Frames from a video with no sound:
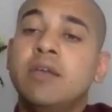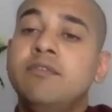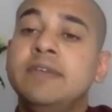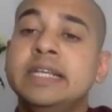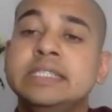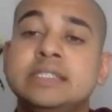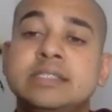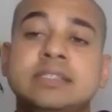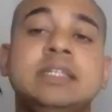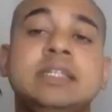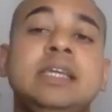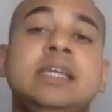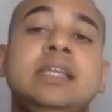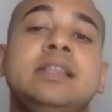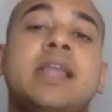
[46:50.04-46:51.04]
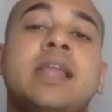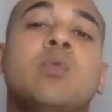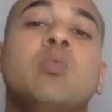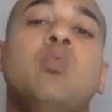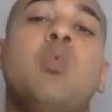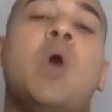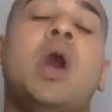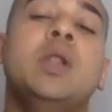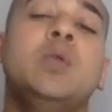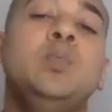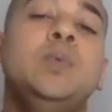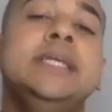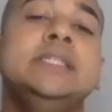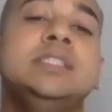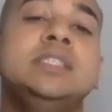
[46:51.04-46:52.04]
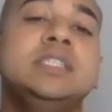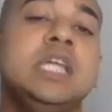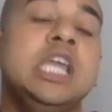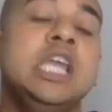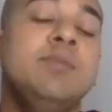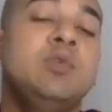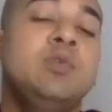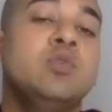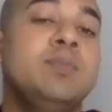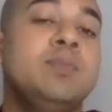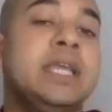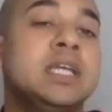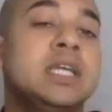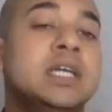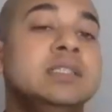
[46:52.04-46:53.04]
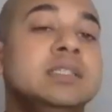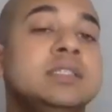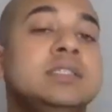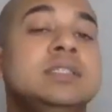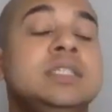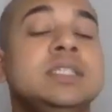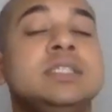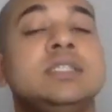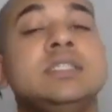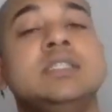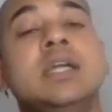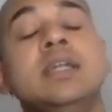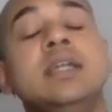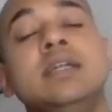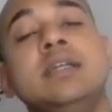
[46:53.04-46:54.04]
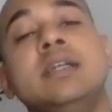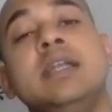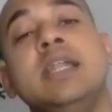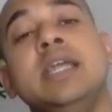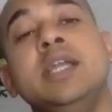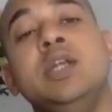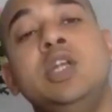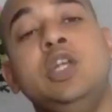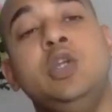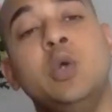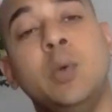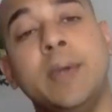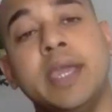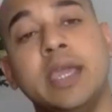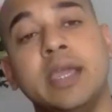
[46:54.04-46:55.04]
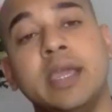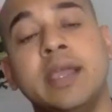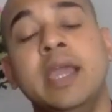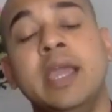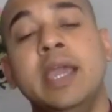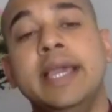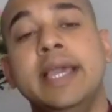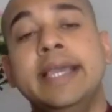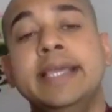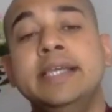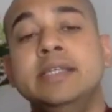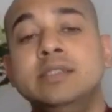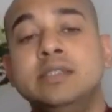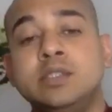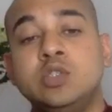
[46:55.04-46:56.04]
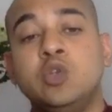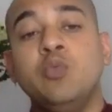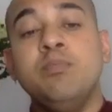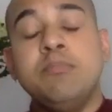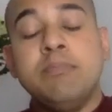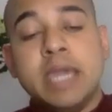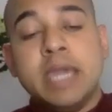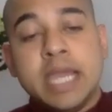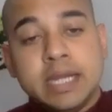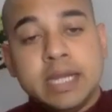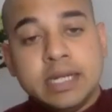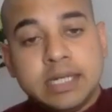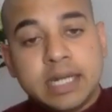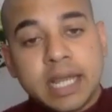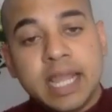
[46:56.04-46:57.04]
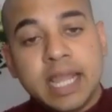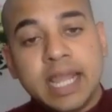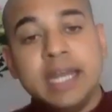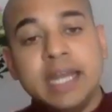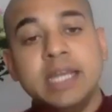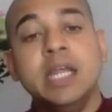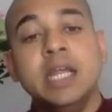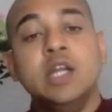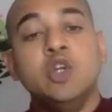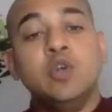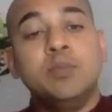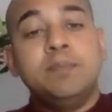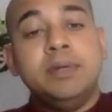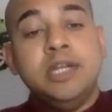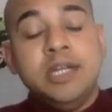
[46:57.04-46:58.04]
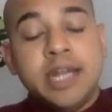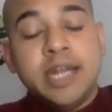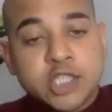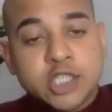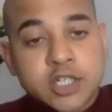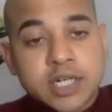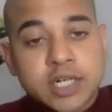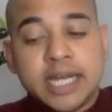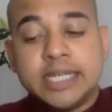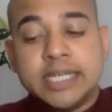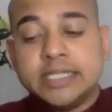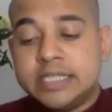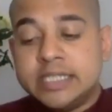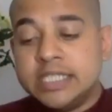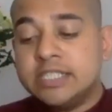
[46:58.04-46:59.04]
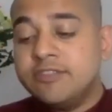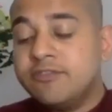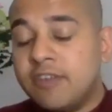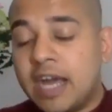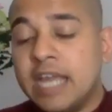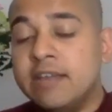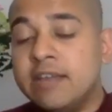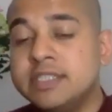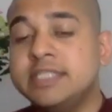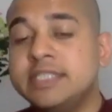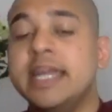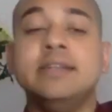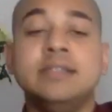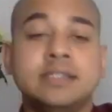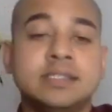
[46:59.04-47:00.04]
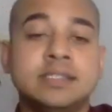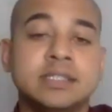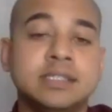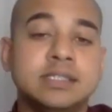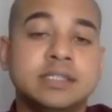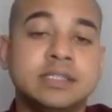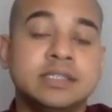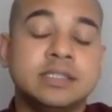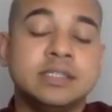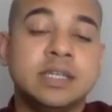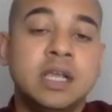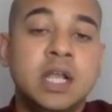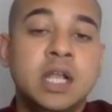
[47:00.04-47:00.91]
we see that what we seem to be consistently doing is to maintain, to pleasurize these five senses.